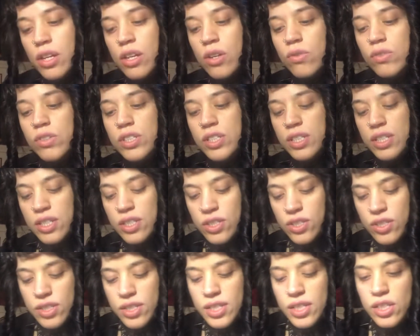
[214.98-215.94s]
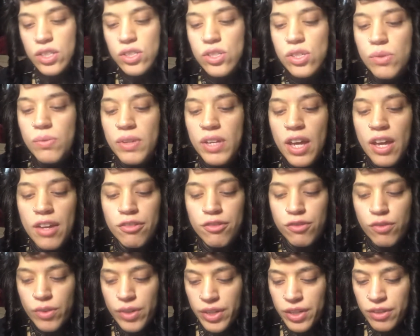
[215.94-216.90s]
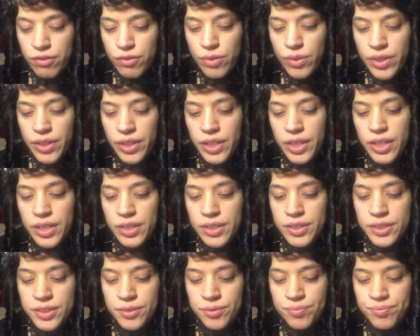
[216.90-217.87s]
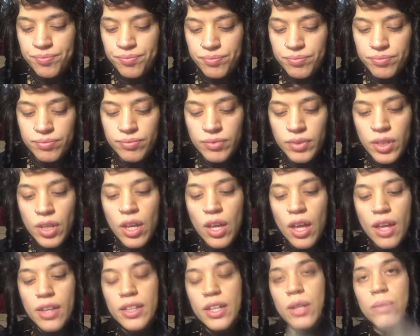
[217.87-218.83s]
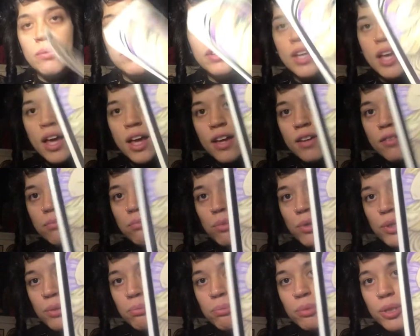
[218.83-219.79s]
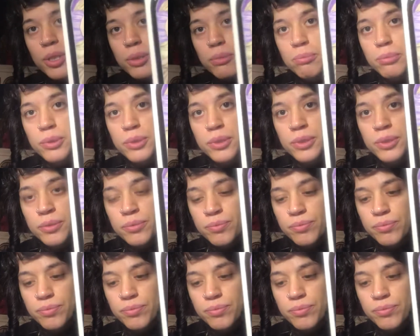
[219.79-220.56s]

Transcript: which is interesting. So we have forty-four here. Again, we have more purple,